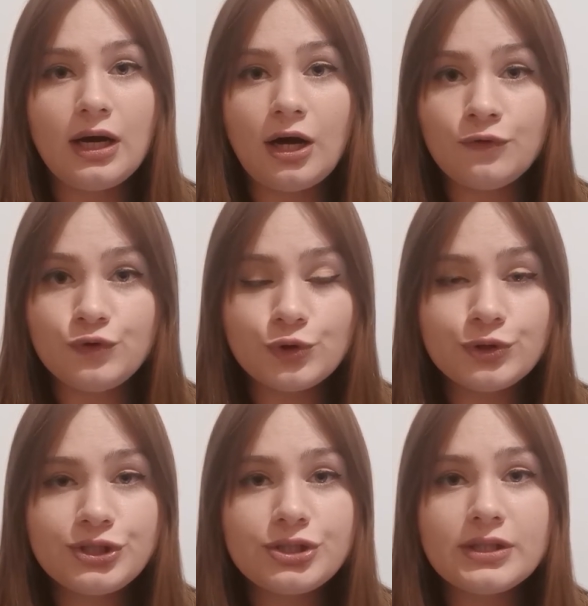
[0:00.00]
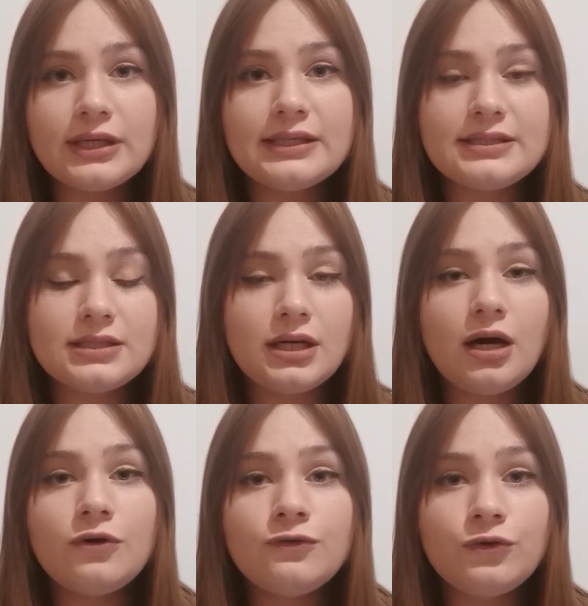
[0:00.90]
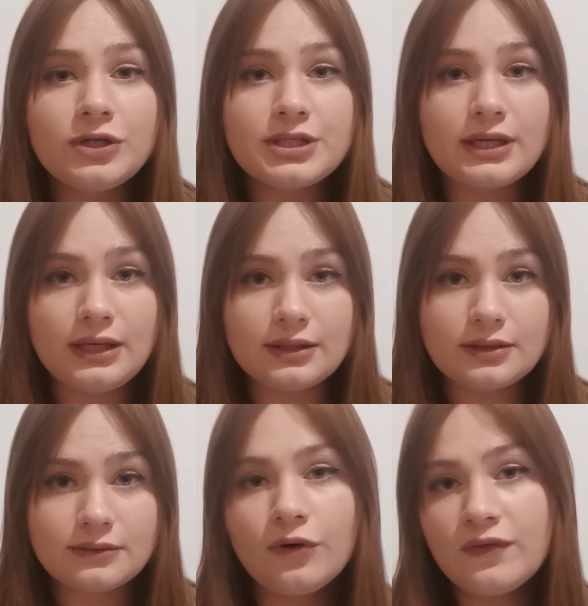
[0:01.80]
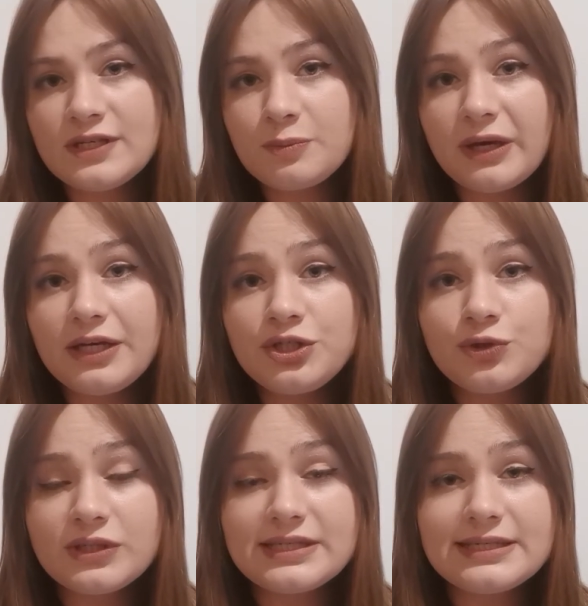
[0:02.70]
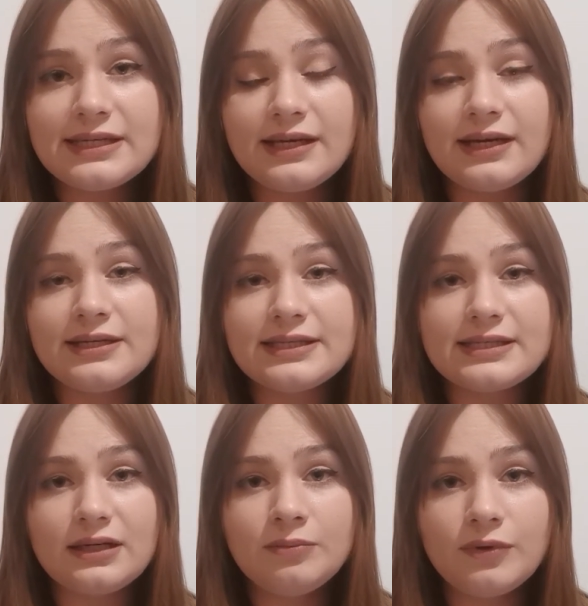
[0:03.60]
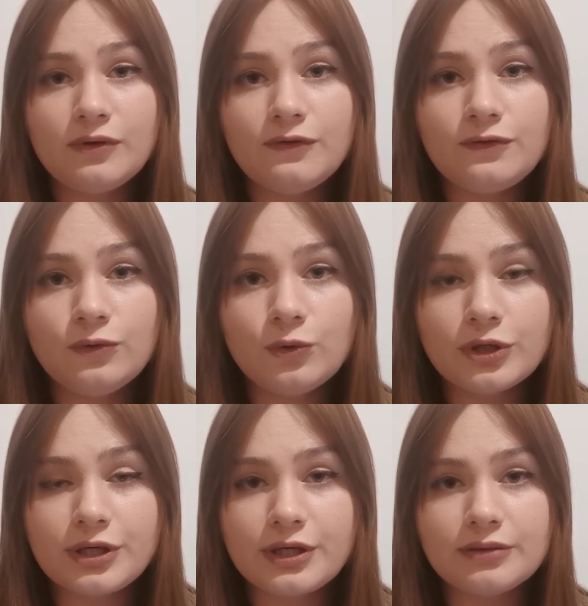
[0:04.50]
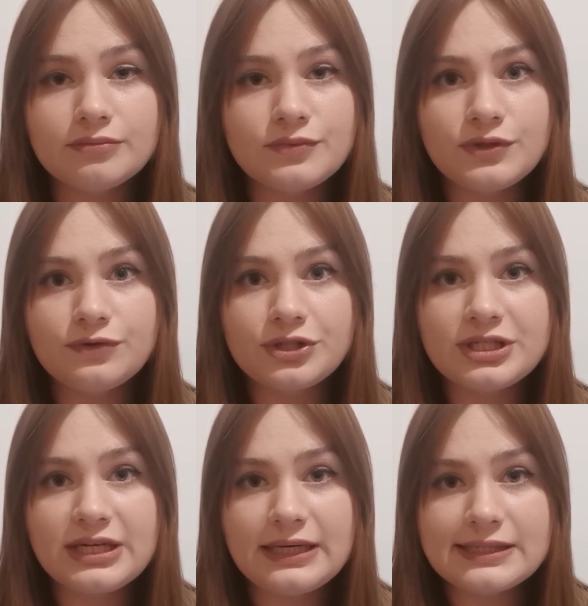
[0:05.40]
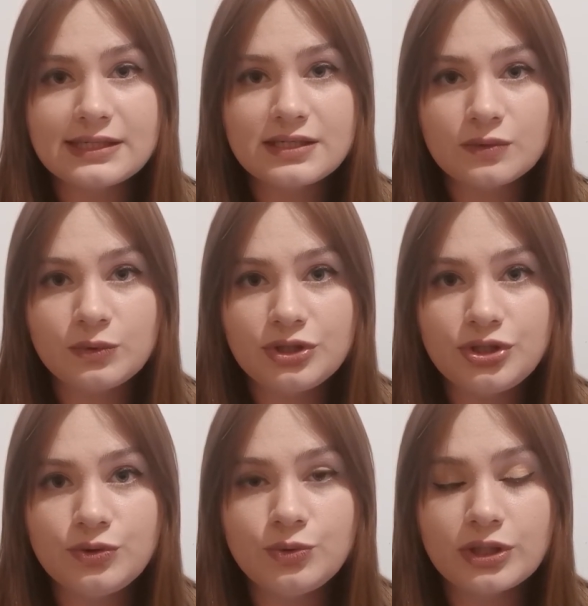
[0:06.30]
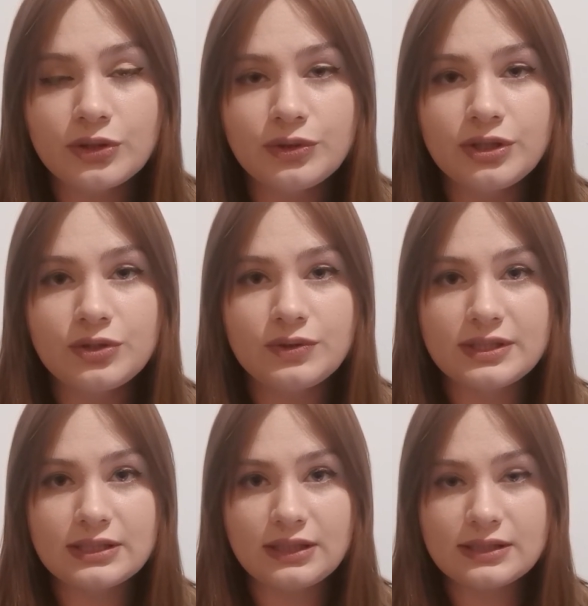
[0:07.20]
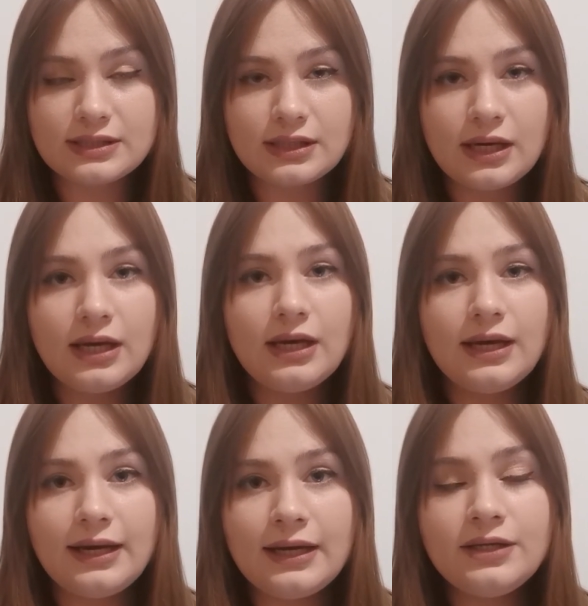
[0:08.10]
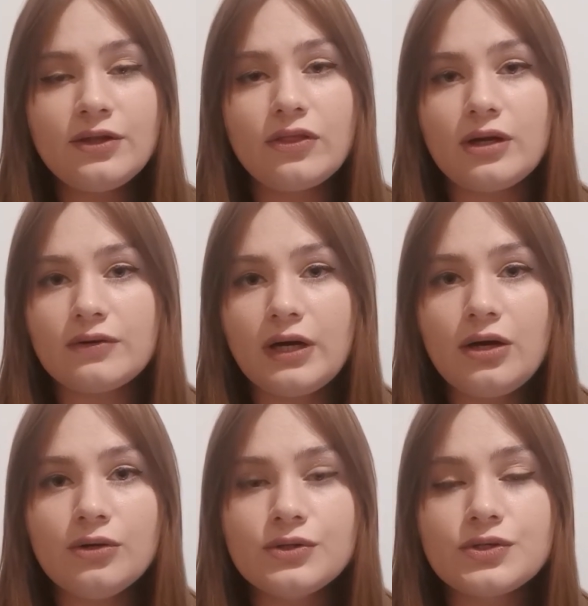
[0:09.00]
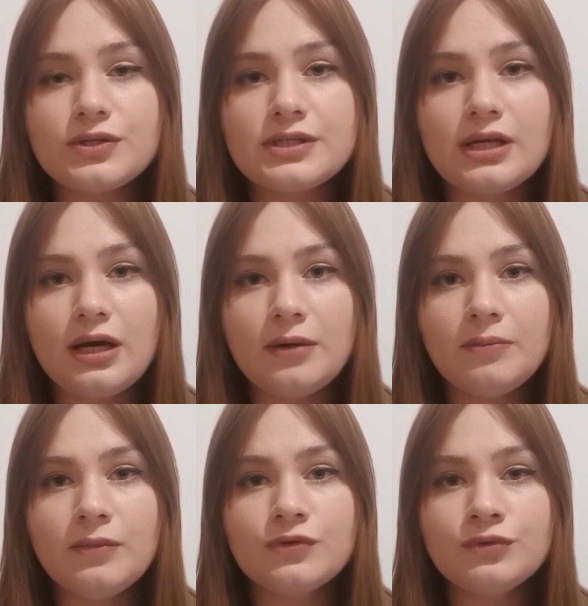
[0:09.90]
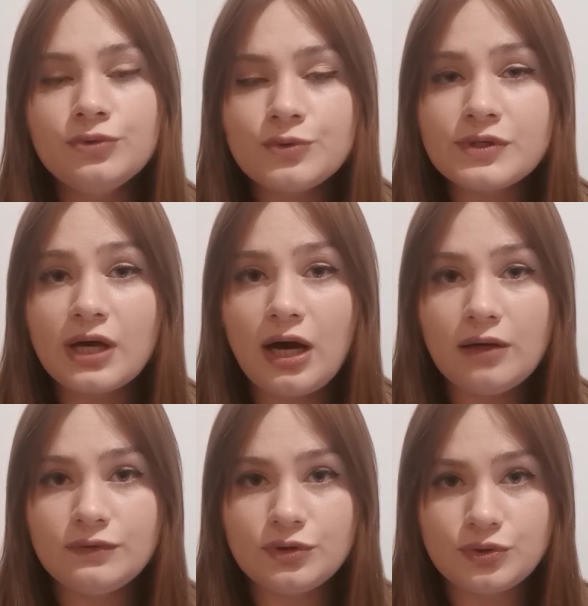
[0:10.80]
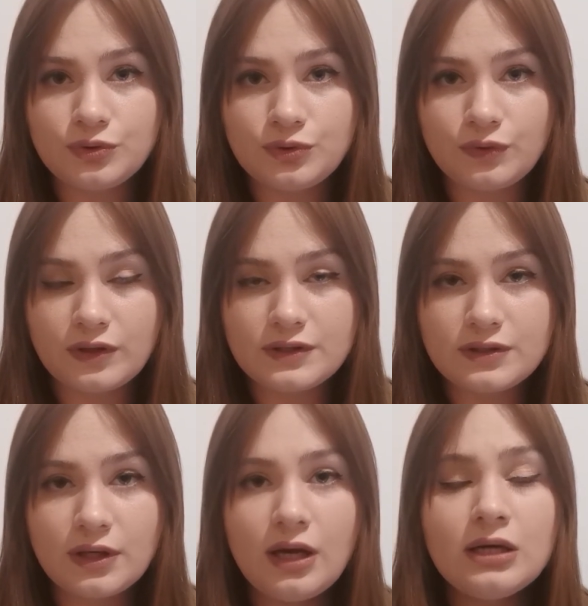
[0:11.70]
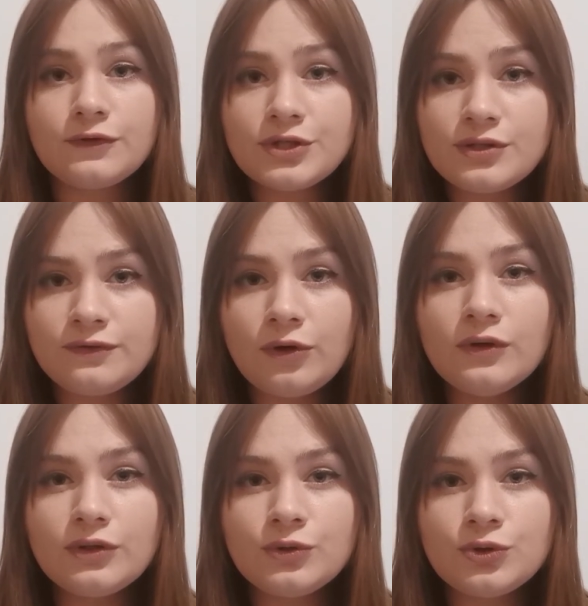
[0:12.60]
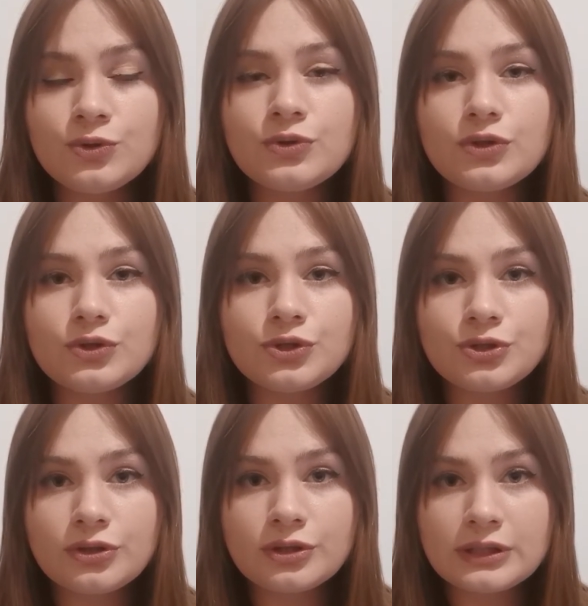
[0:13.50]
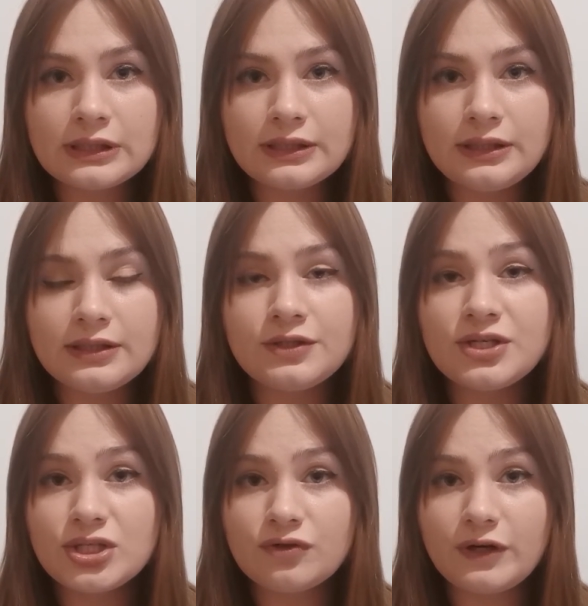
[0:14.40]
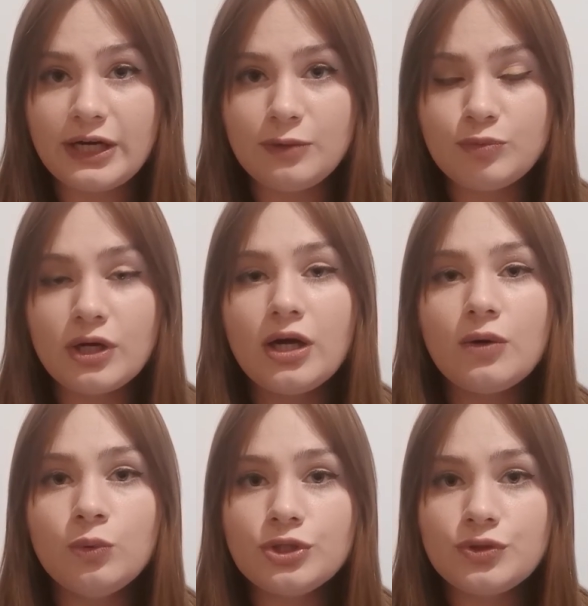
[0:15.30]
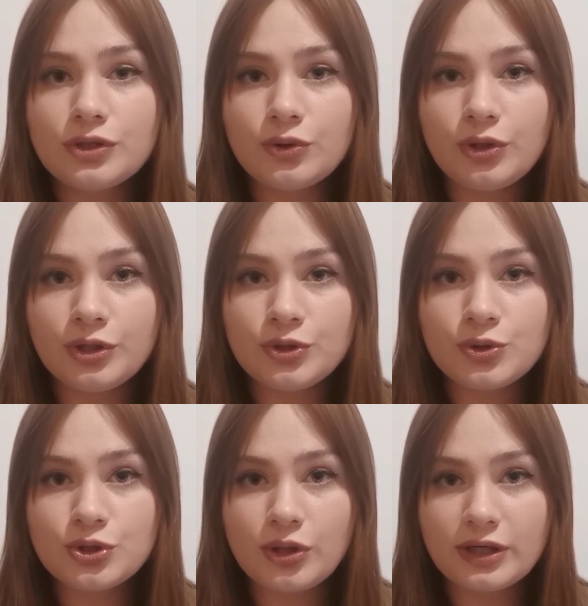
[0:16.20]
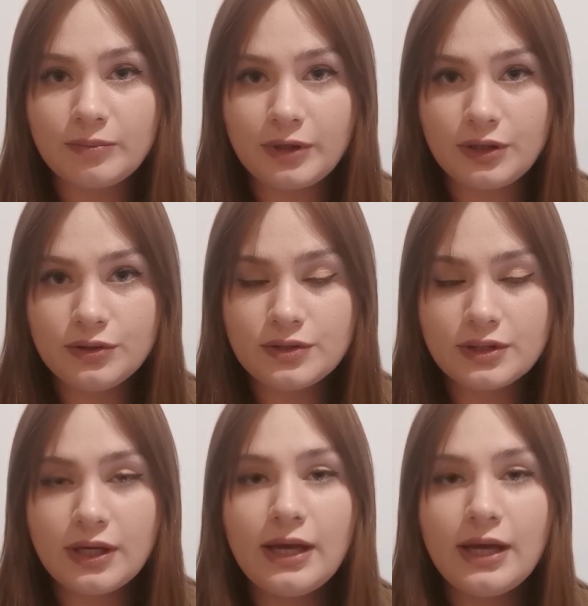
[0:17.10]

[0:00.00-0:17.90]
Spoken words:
Auf Deutsch, der Vortrag. On this page you can see an example for different tasks which you are going to discuss. And there are also some rules how you should do this. First of all, you should shortly describe what you are going to talk about,